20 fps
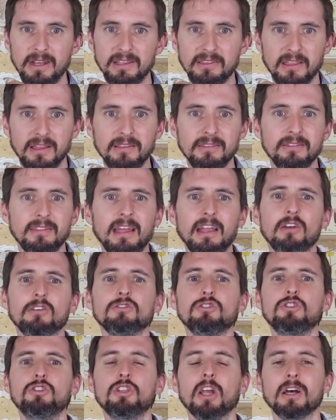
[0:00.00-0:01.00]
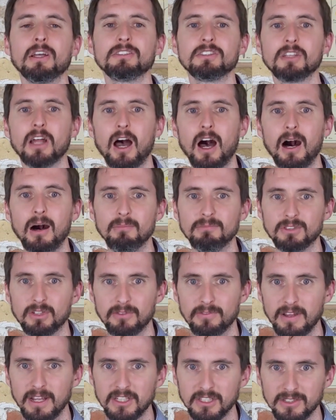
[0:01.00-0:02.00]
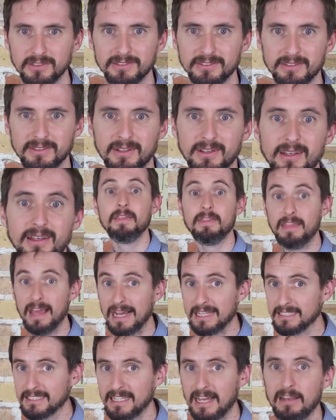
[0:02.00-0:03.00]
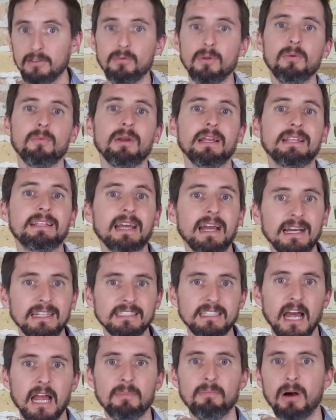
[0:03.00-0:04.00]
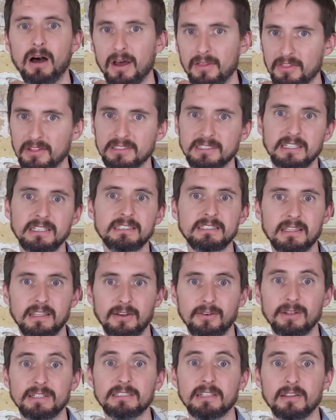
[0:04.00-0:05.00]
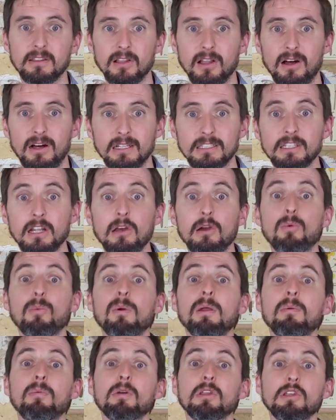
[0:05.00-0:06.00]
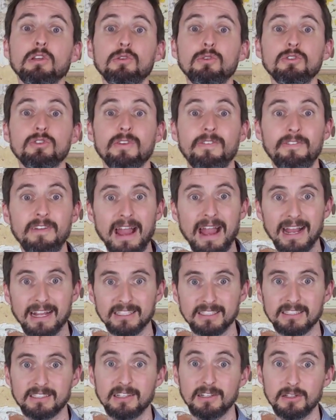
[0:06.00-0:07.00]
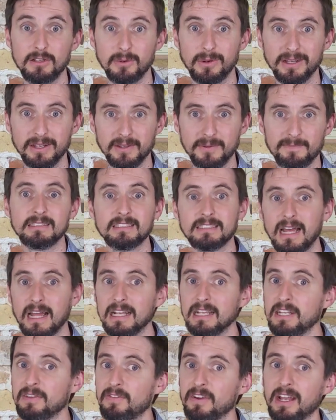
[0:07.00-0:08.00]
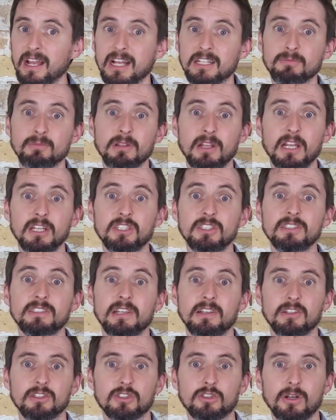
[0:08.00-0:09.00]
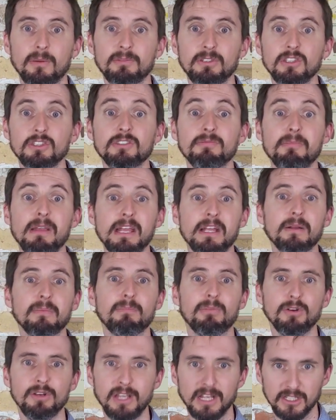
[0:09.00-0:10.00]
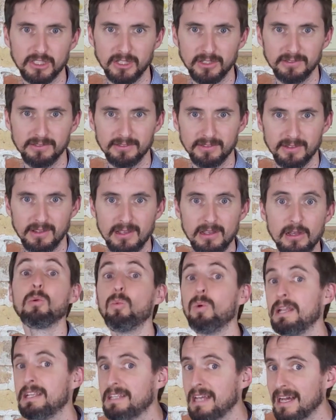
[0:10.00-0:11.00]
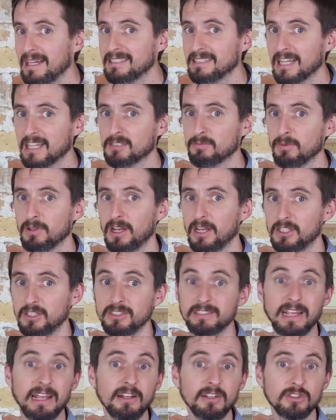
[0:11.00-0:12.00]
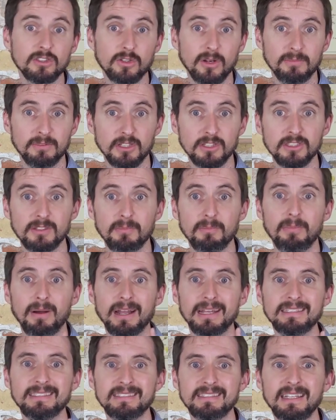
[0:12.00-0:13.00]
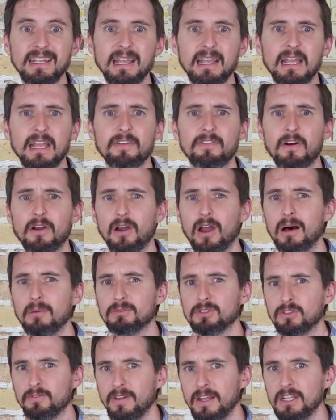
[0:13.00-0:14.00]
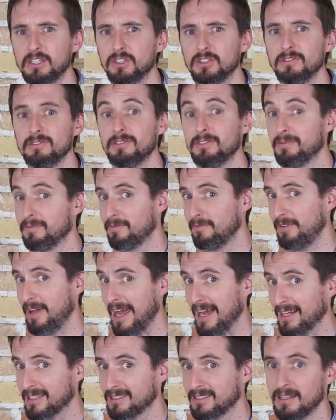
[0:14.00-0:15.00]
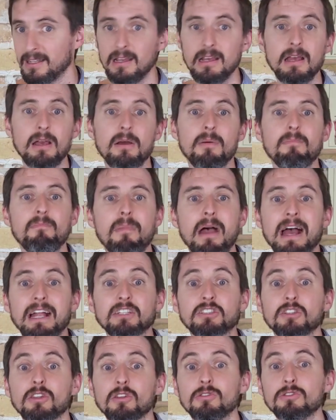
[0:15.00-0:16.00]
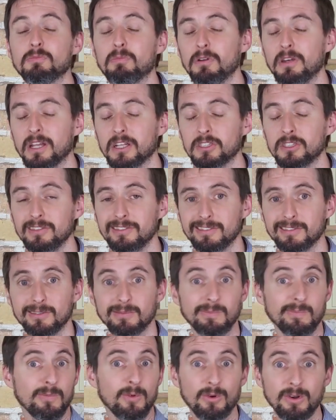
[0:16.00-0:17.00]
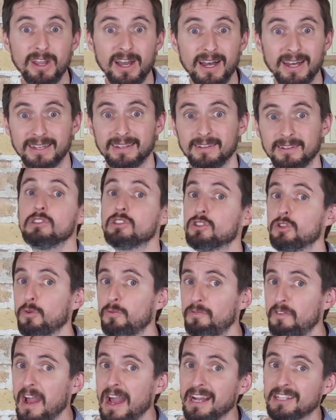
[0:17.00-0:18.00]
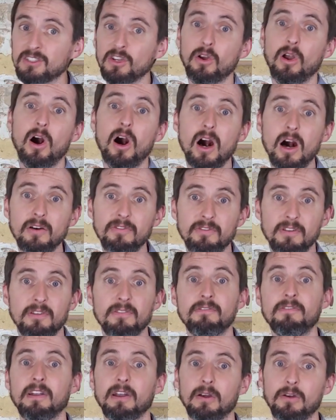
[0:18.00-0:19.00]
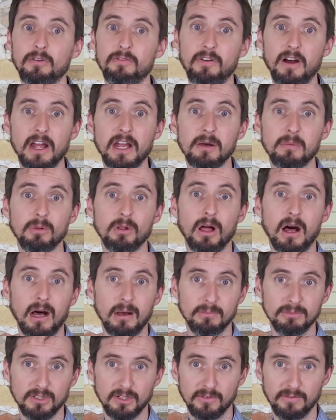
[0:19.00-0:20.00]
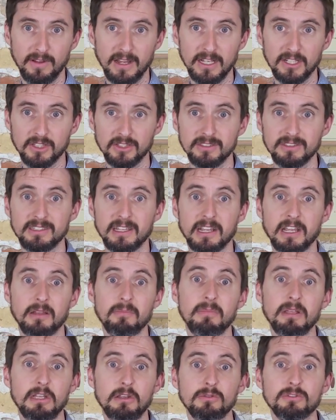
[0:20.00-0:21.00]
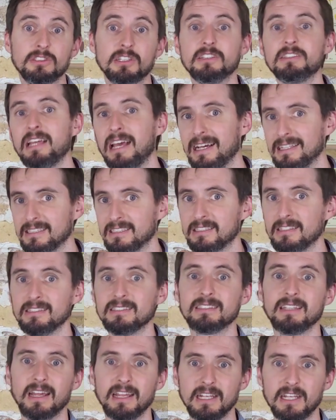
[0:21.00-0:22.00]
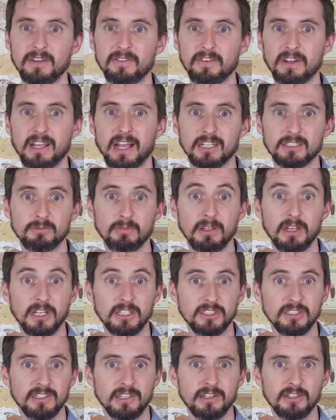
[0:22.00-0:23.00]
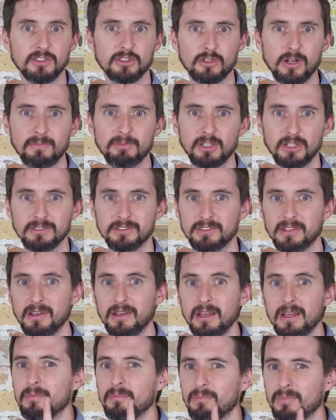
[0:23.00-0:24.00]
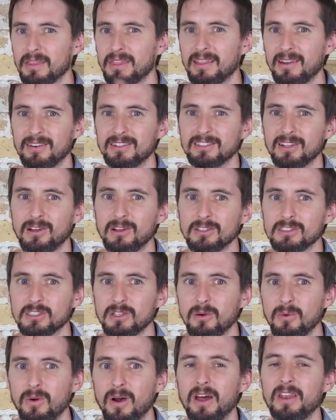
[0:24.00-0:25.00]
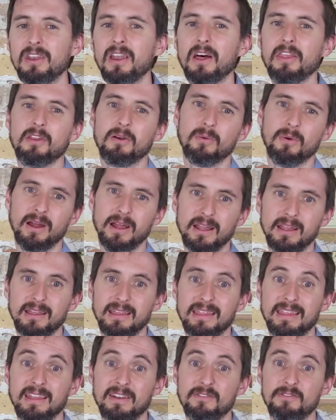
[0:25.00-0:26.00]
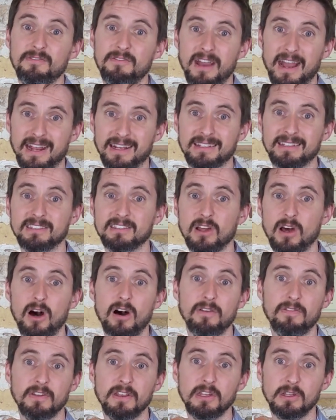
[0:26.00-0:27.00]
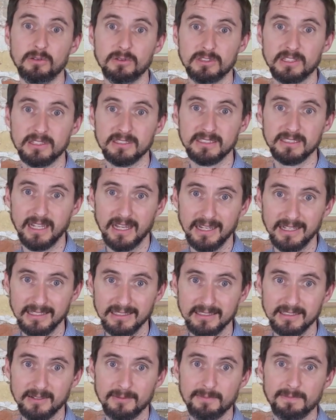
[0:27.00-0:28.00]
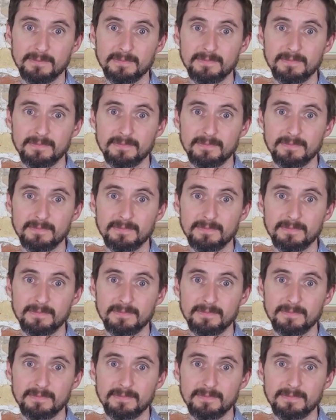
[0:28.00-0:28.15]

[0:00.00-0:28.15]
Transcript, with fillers: anything, they are just observations. That said, when we test hypotheses, theories, and laws, we will use facts to do it. Scientific explanations and descriptions make predictions. We test explanations and descriptions by seeing if our observations, facts, match those predictions or not. So facts are often verifiable observations that can be used to test scientific explanations and descriptions. But there is also another way that fact is often used in science.